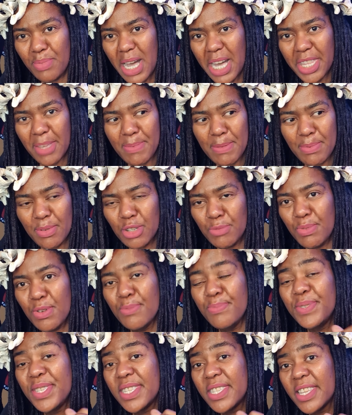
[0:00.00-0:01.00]
other people's
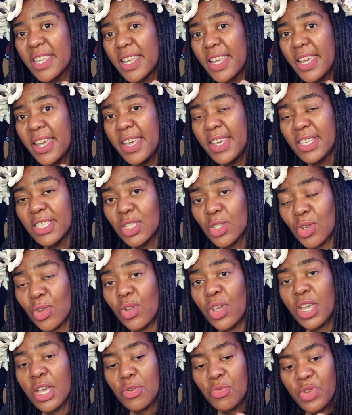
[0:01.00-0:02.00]
poops.
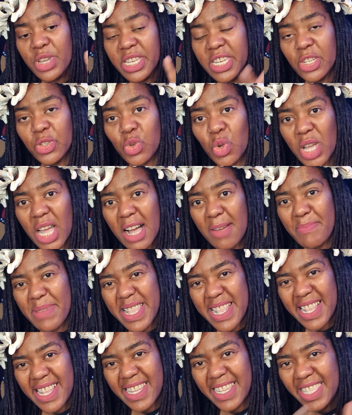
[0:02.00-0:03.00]
So we need to come
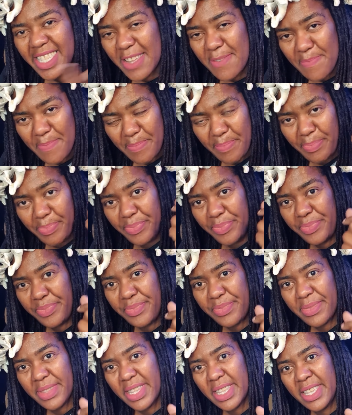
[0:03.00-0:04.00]
and clean them.
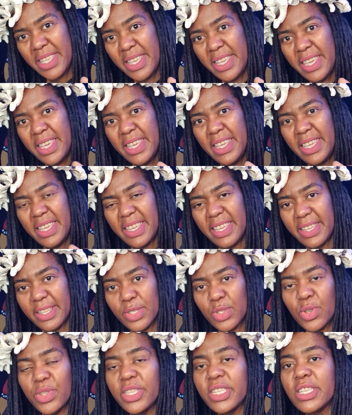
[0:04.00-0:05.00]
Uh,
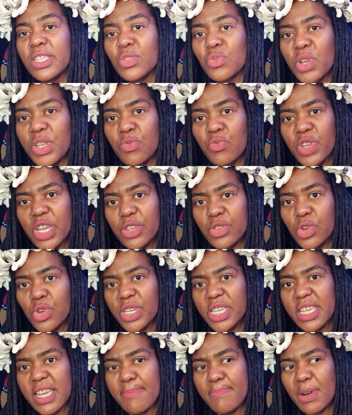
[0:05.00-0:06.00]
so this is when we are
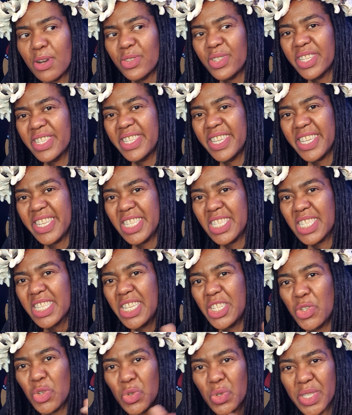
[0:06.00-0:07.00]
talking about the
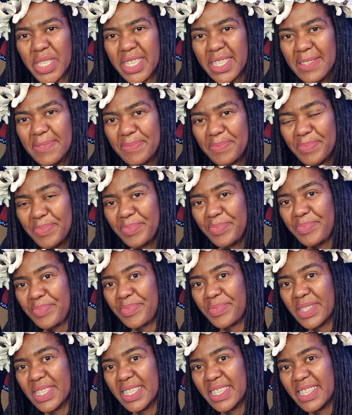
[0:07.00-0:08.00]
istritos,
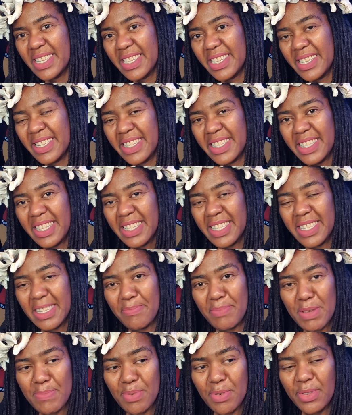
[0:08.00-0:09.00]
uh, the, the
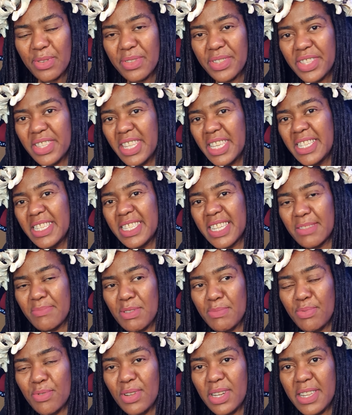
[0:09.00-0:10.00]
people, things that
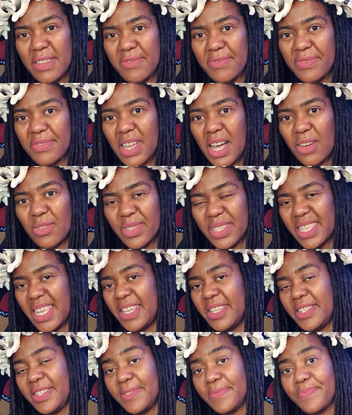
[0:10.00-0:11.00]
people live
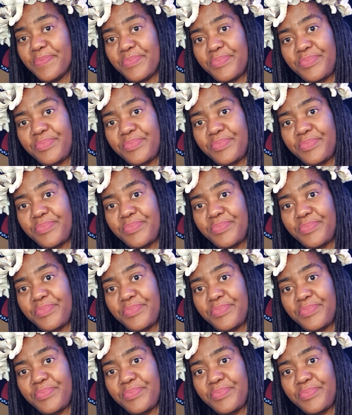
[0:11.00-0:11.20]
outside